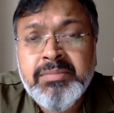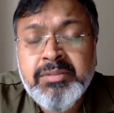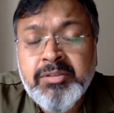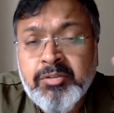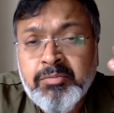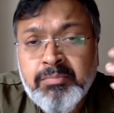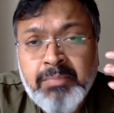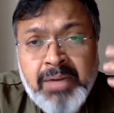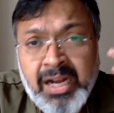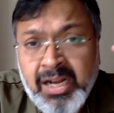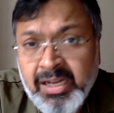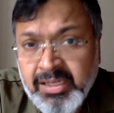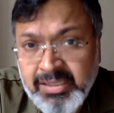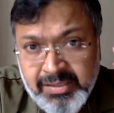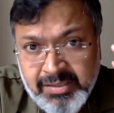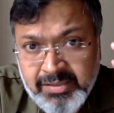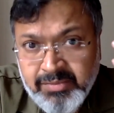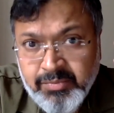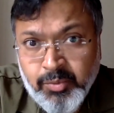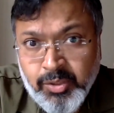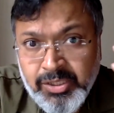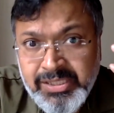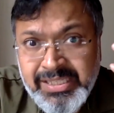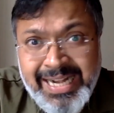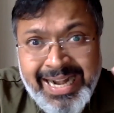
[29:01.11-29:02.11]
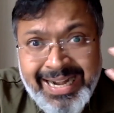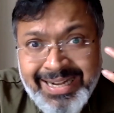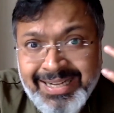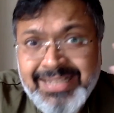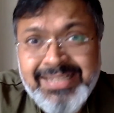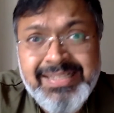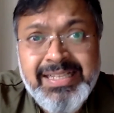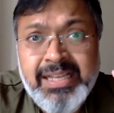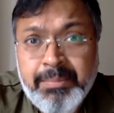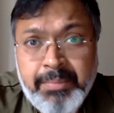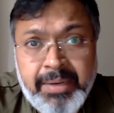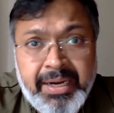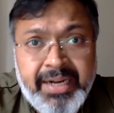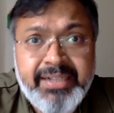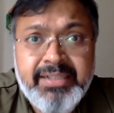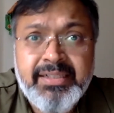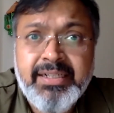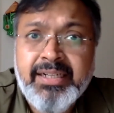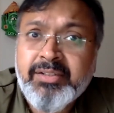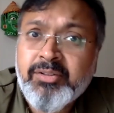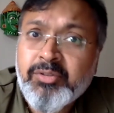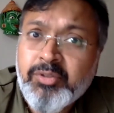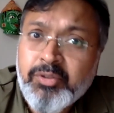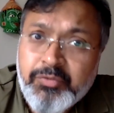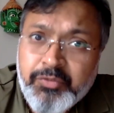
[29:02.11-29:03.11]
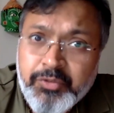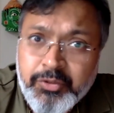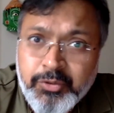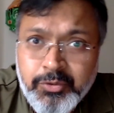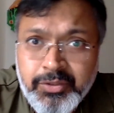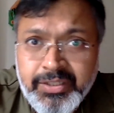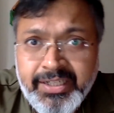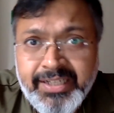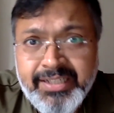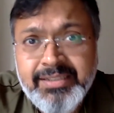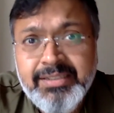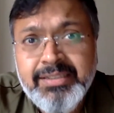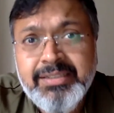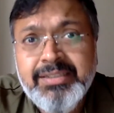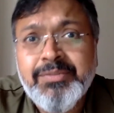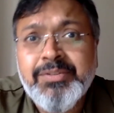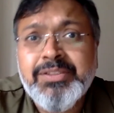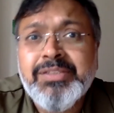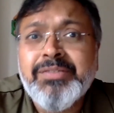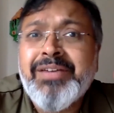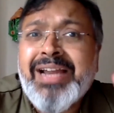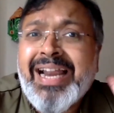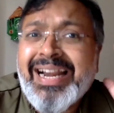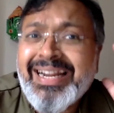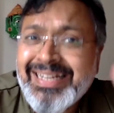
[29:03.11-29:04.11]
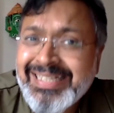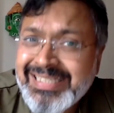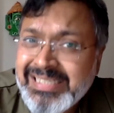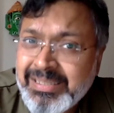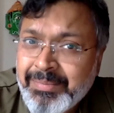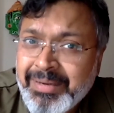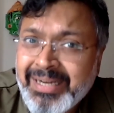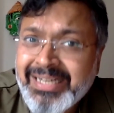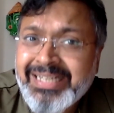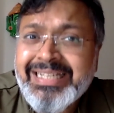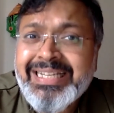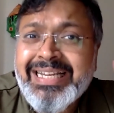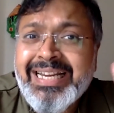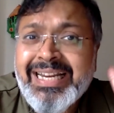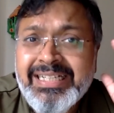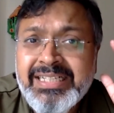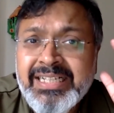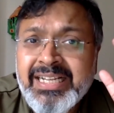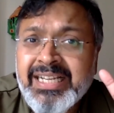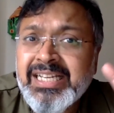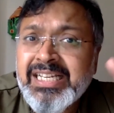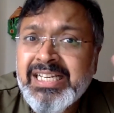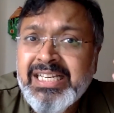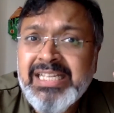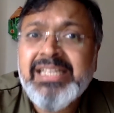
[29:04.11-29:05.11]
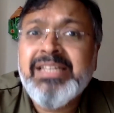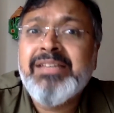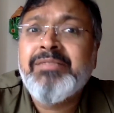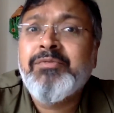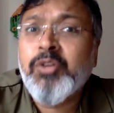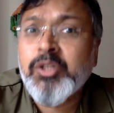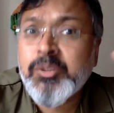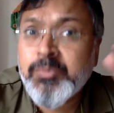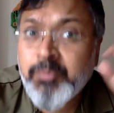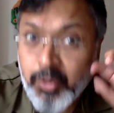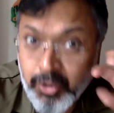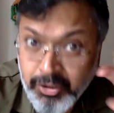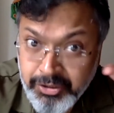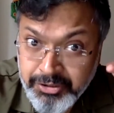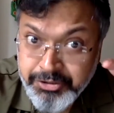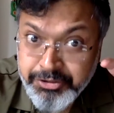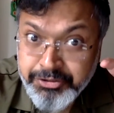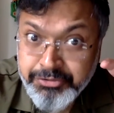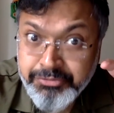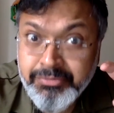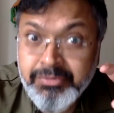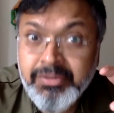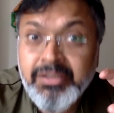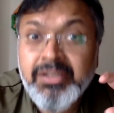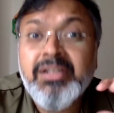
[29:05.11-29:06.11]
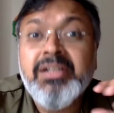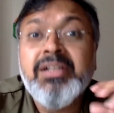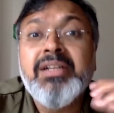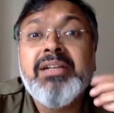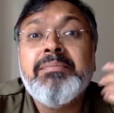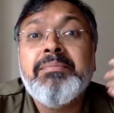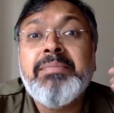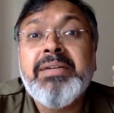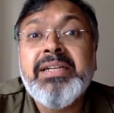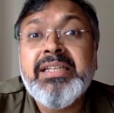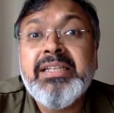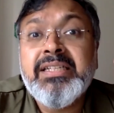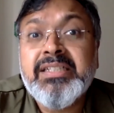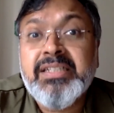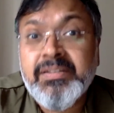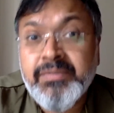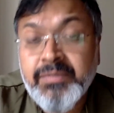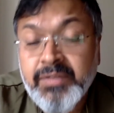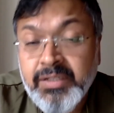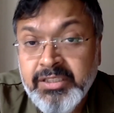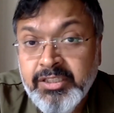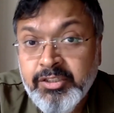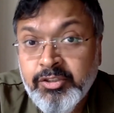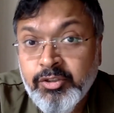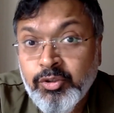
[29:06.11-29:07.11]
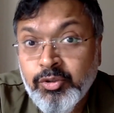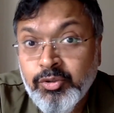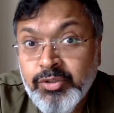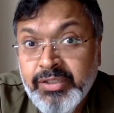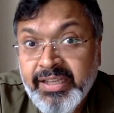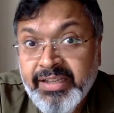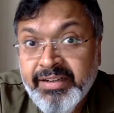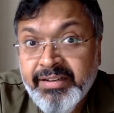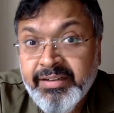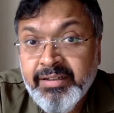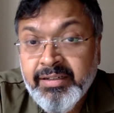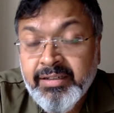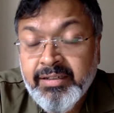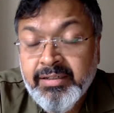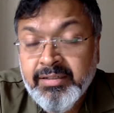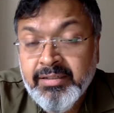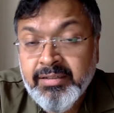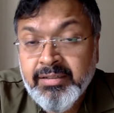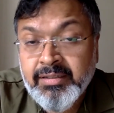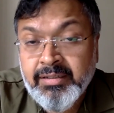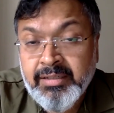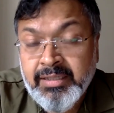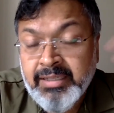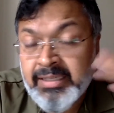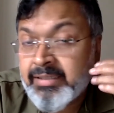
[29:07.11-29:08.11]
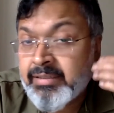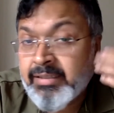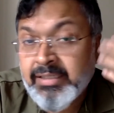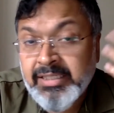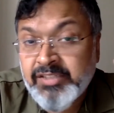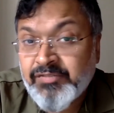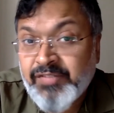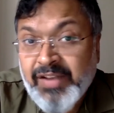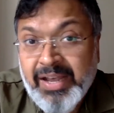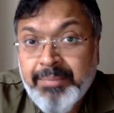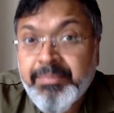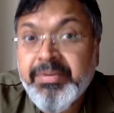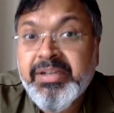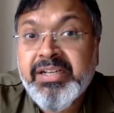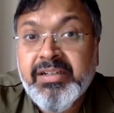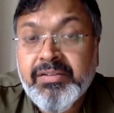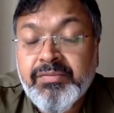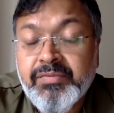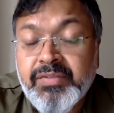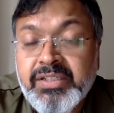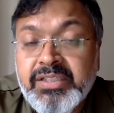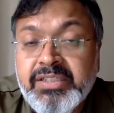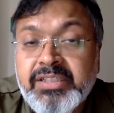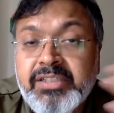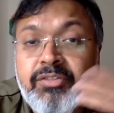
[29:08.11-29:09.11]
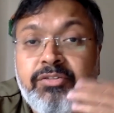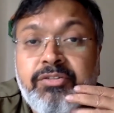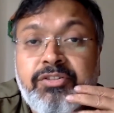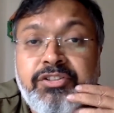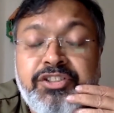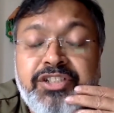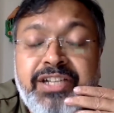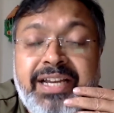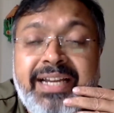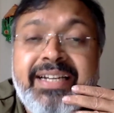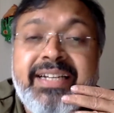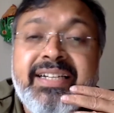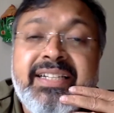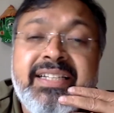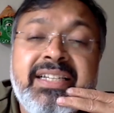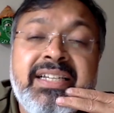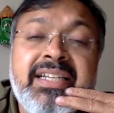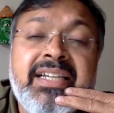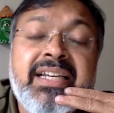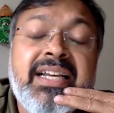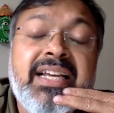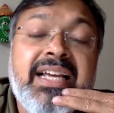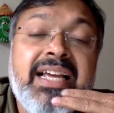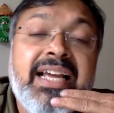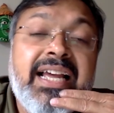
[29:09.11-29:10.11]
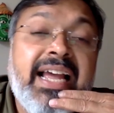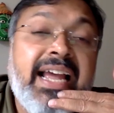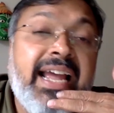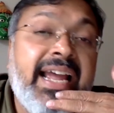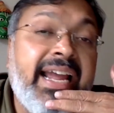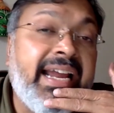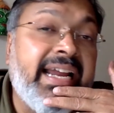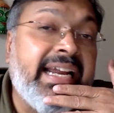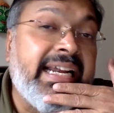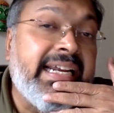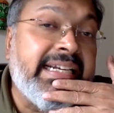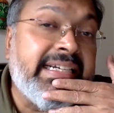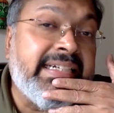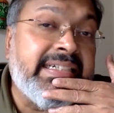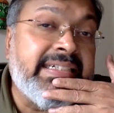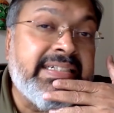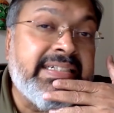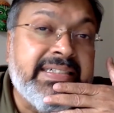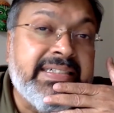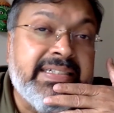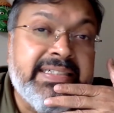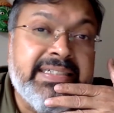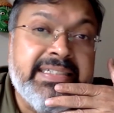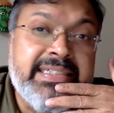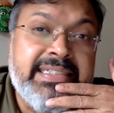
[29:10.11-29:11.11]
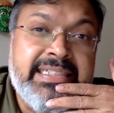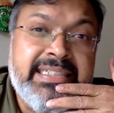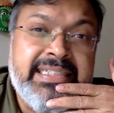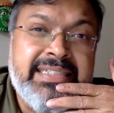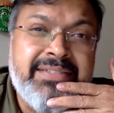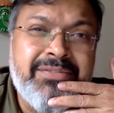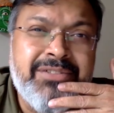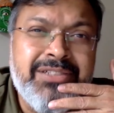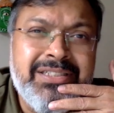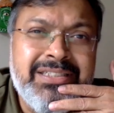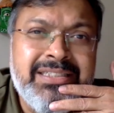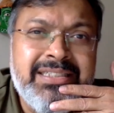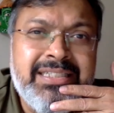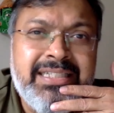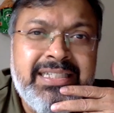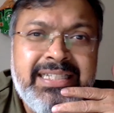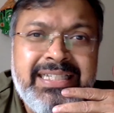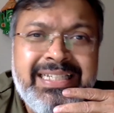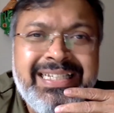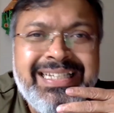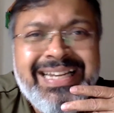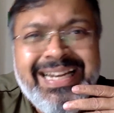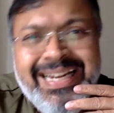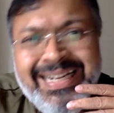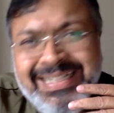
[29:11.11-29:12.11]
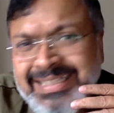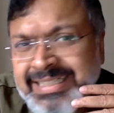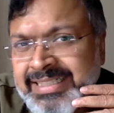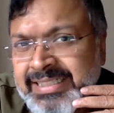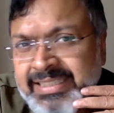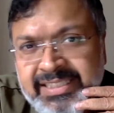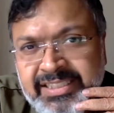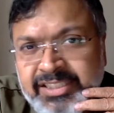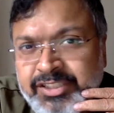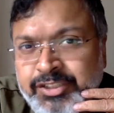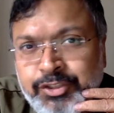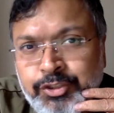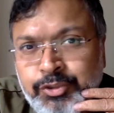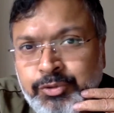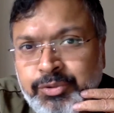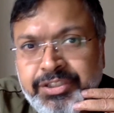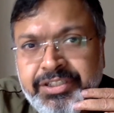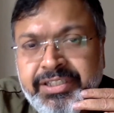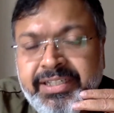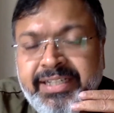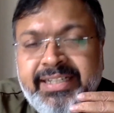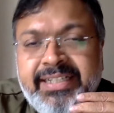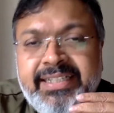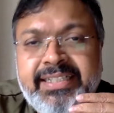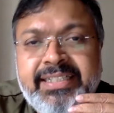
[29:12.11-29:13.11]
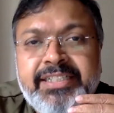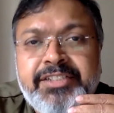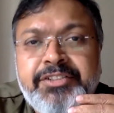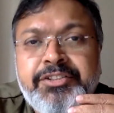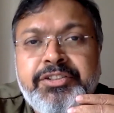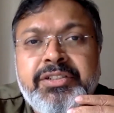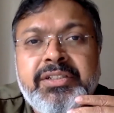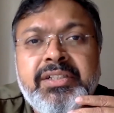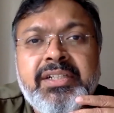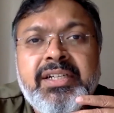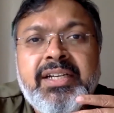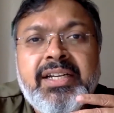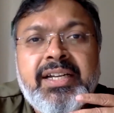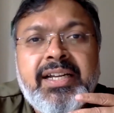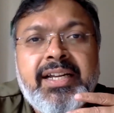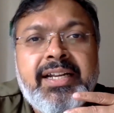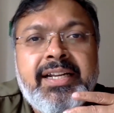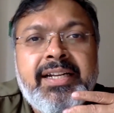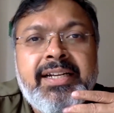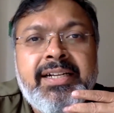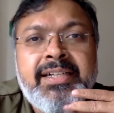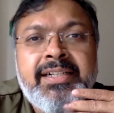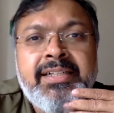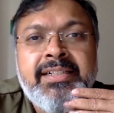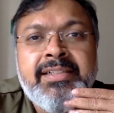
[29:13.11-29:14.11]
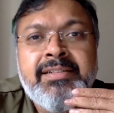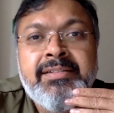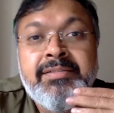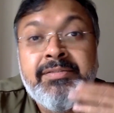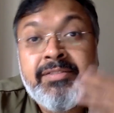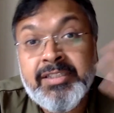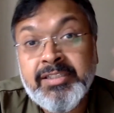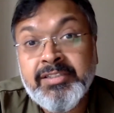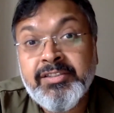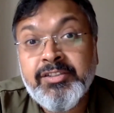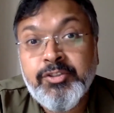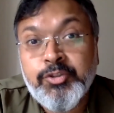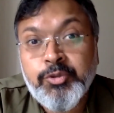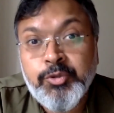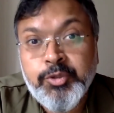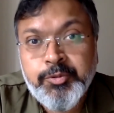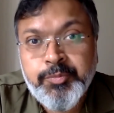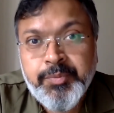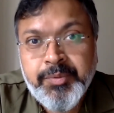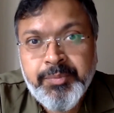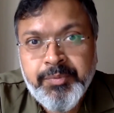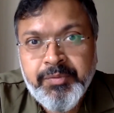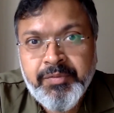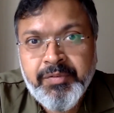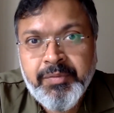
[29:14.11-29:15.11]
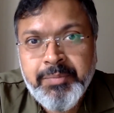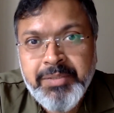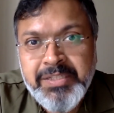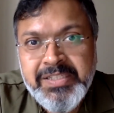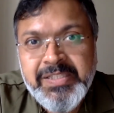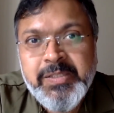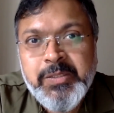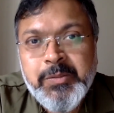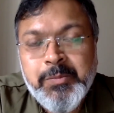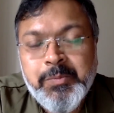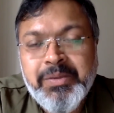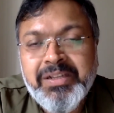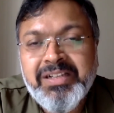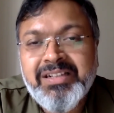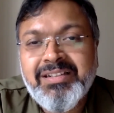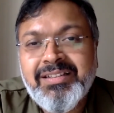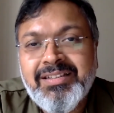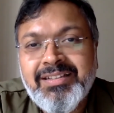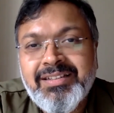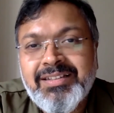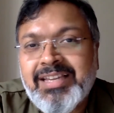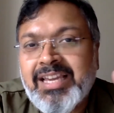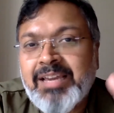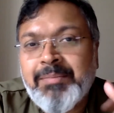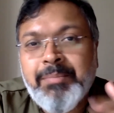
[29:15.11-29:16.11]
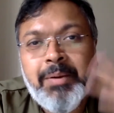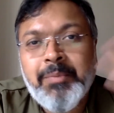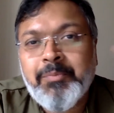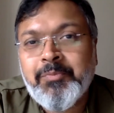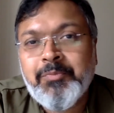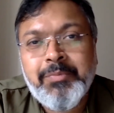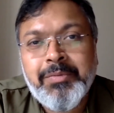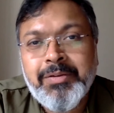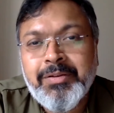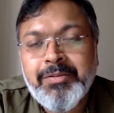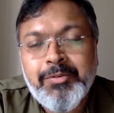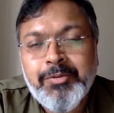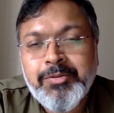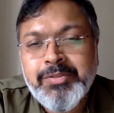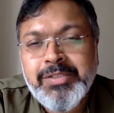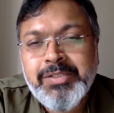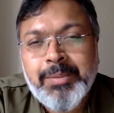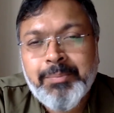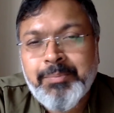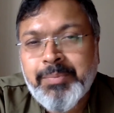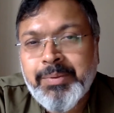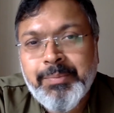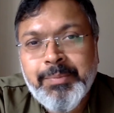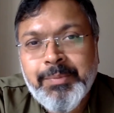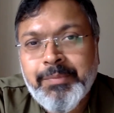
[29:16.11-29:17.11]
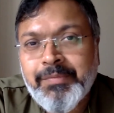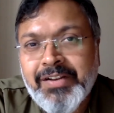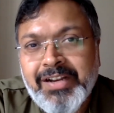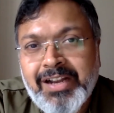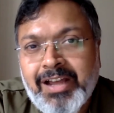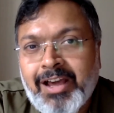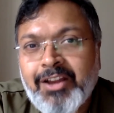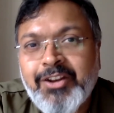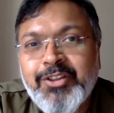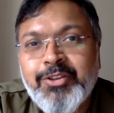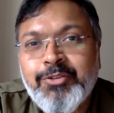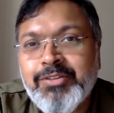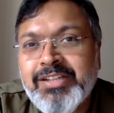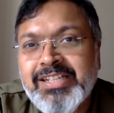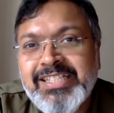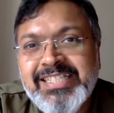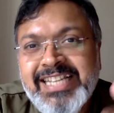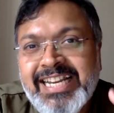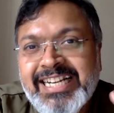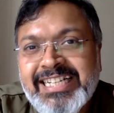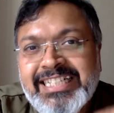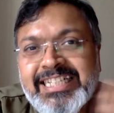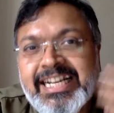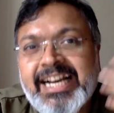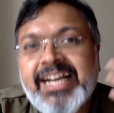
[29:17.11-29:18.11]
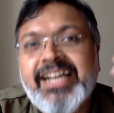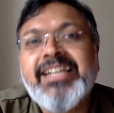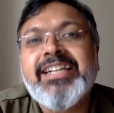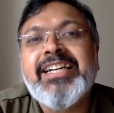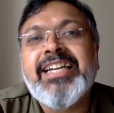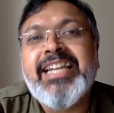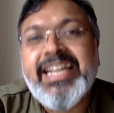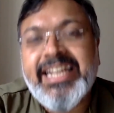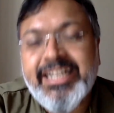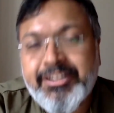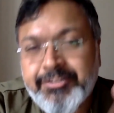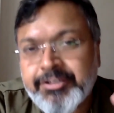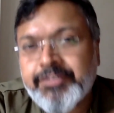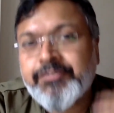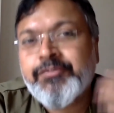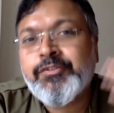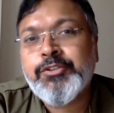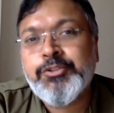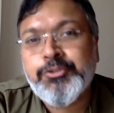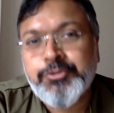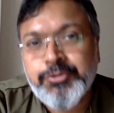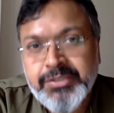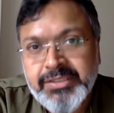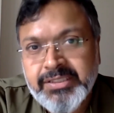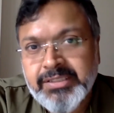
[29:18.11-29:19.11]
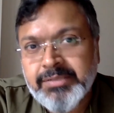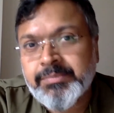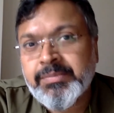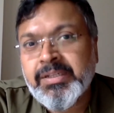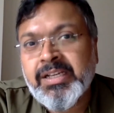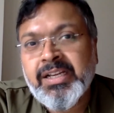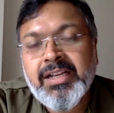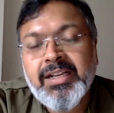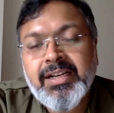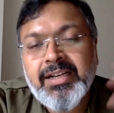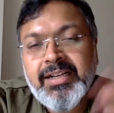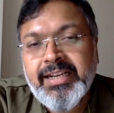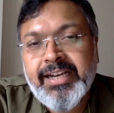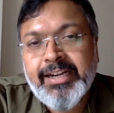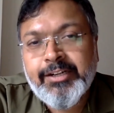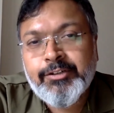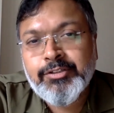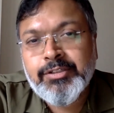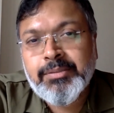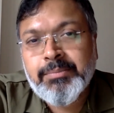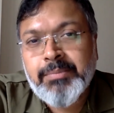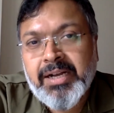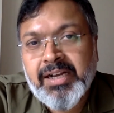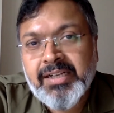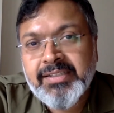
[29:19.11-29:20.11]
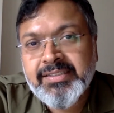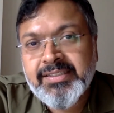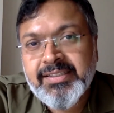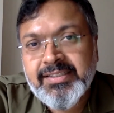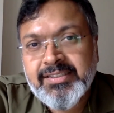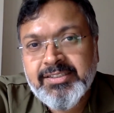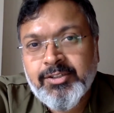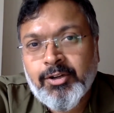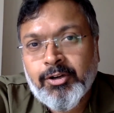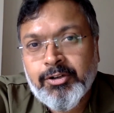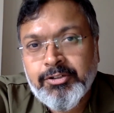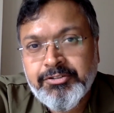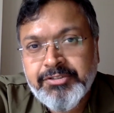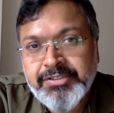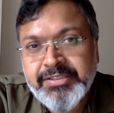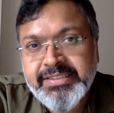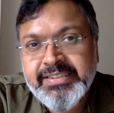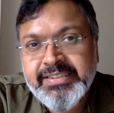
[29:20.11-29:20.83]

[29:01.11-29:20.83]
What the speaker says: Marx was an anti-Semite. I don't know if you know that. He was an anti-Semite. He was born a Jew, but he'd converted to Lutheran. His family converted to Christianity, and he hated his Jewish heritage. And since the Jewish people were businessmen, he came up. Some people will argue that his entire hatred for Judaism led to the Marxist doctrine.